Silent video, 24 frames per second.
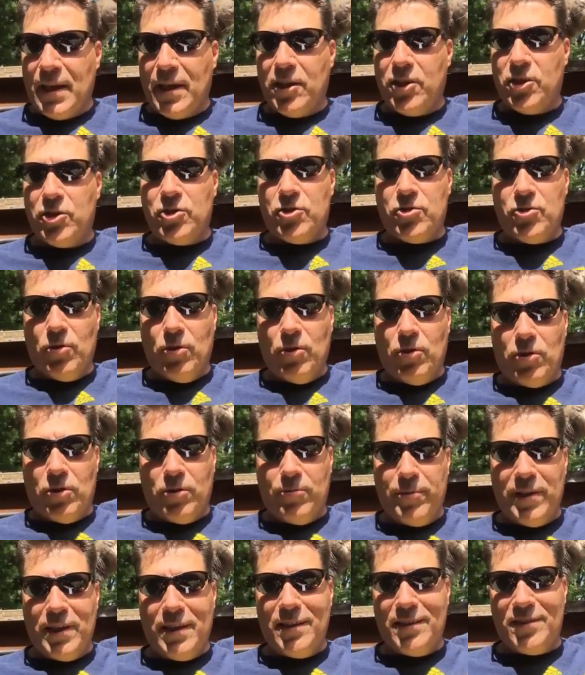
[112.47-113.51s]
control
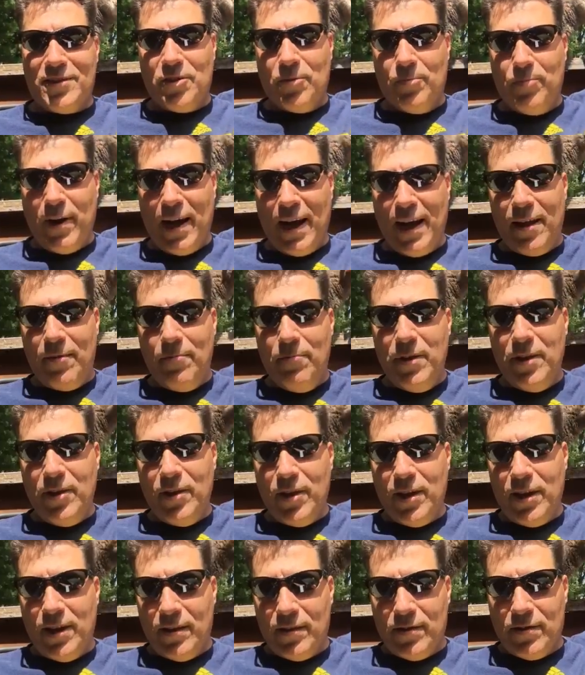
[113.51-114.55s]
because they're buying
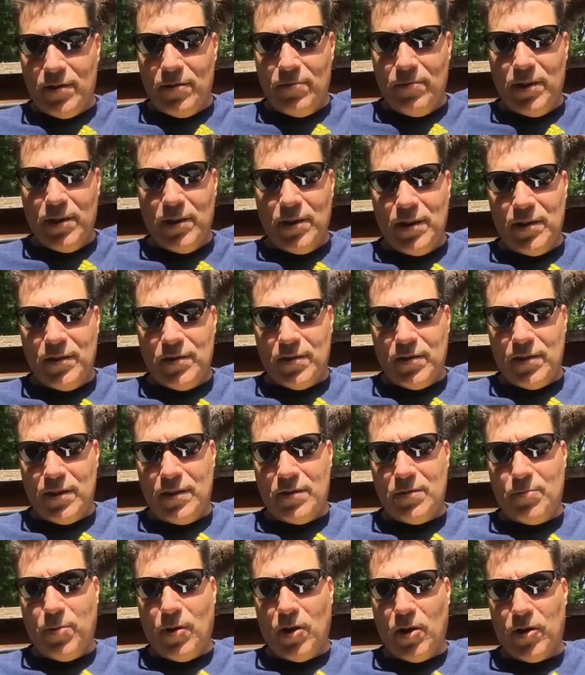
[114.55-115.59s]
millions and millions of
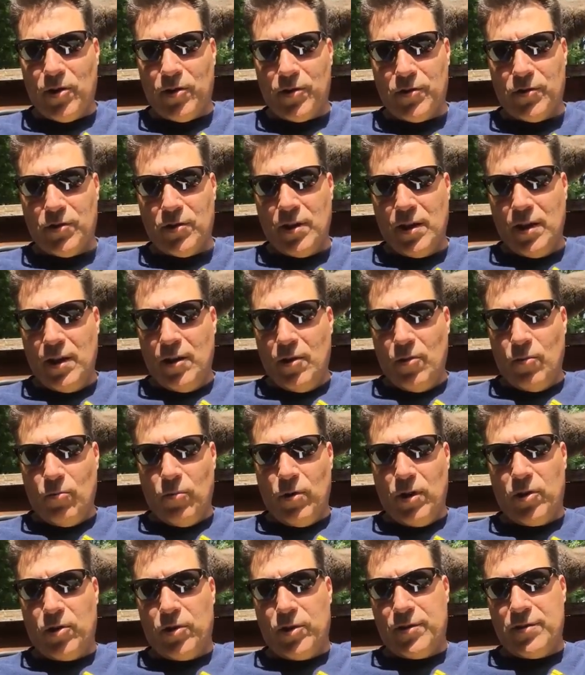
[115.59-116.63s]
these parts,
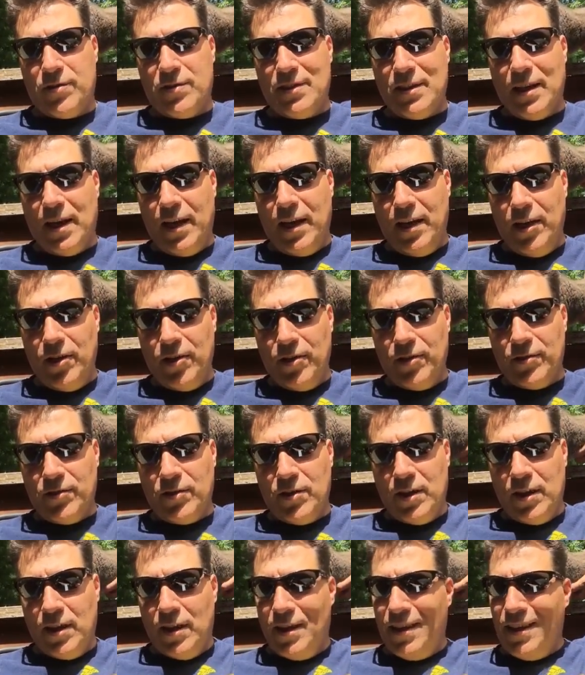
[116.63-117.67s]
whether it's tires,
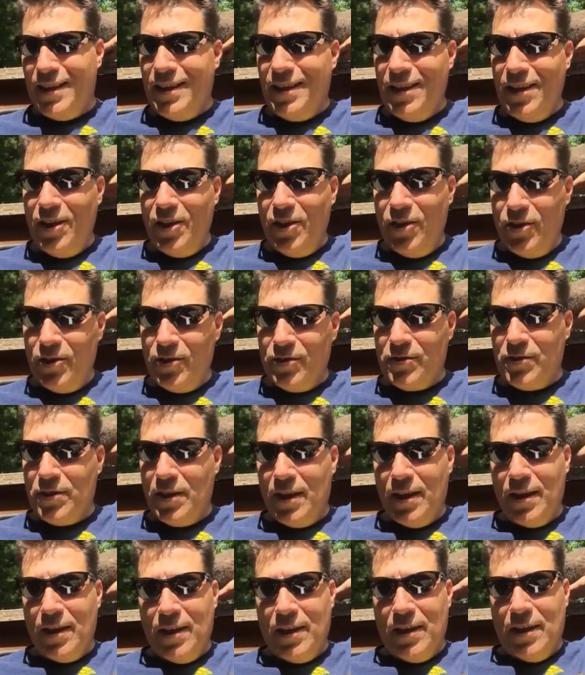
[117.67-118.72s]
gears,
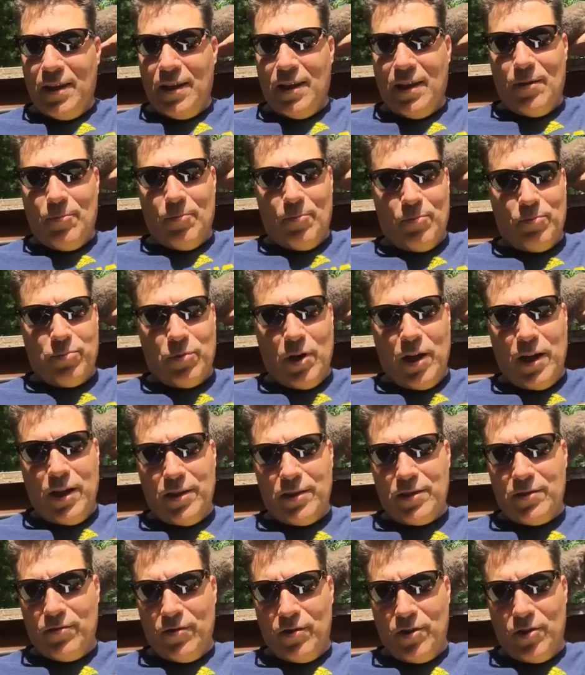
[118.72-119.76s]

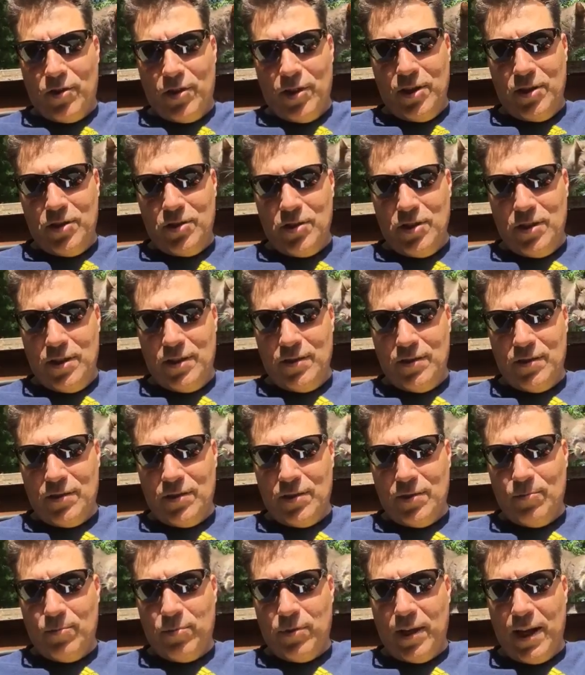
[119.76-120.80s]
products for their
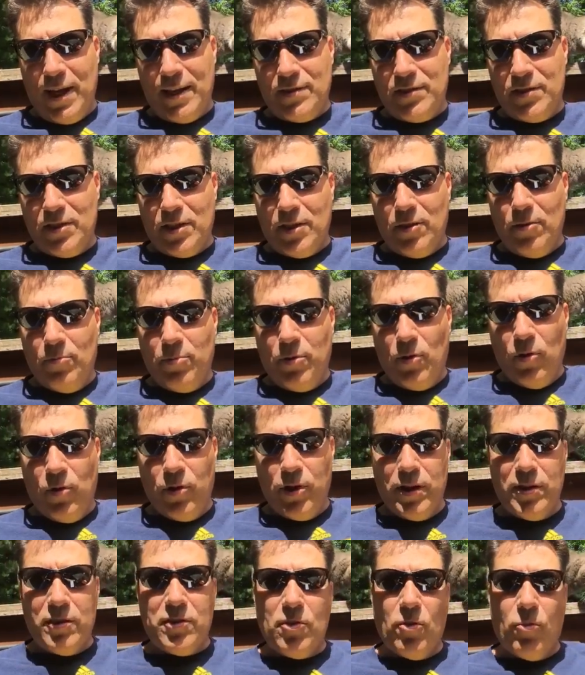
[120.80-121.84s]
engines, plastic
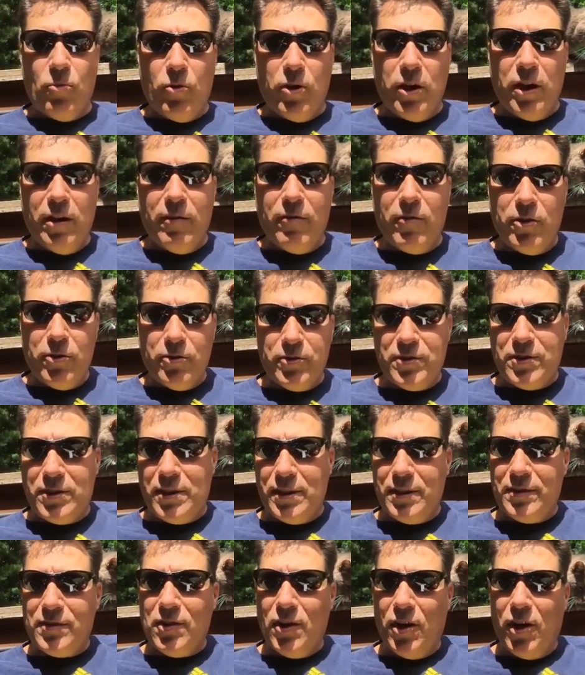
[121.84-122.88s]
components, whatever those
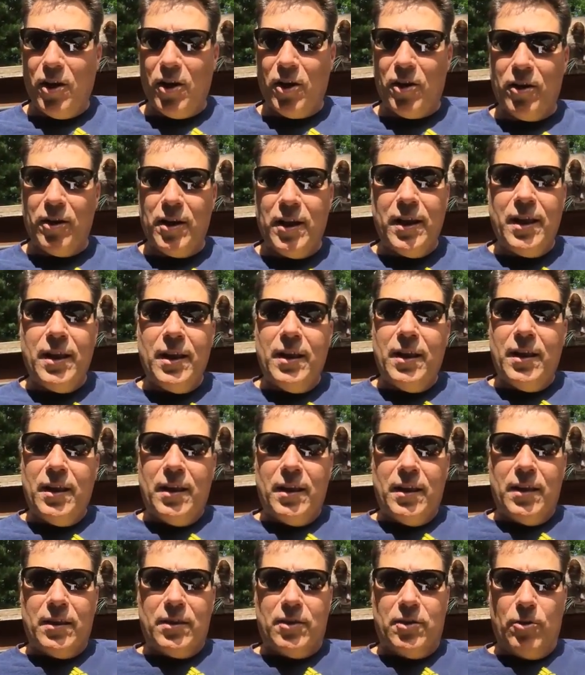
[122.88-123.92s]
things are,
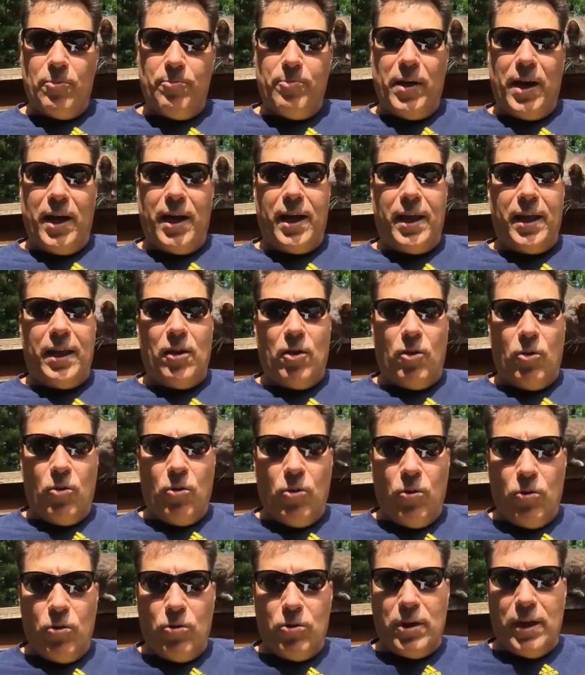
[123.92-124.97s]
they're buying a
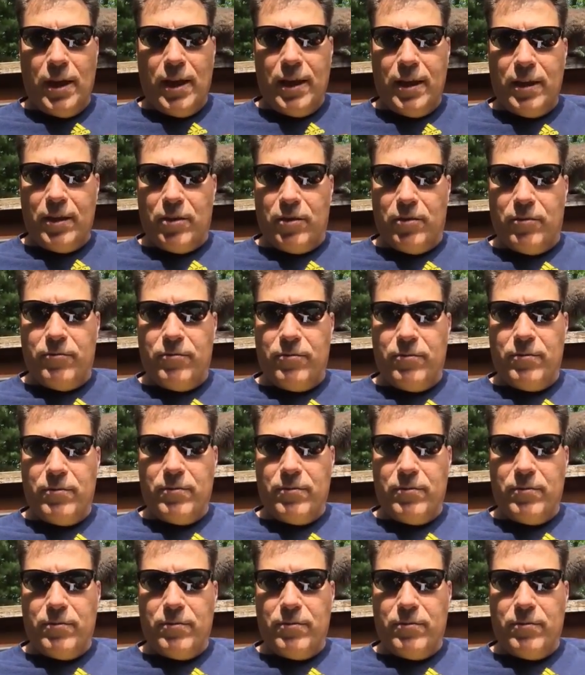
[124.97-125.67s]
whole lot of.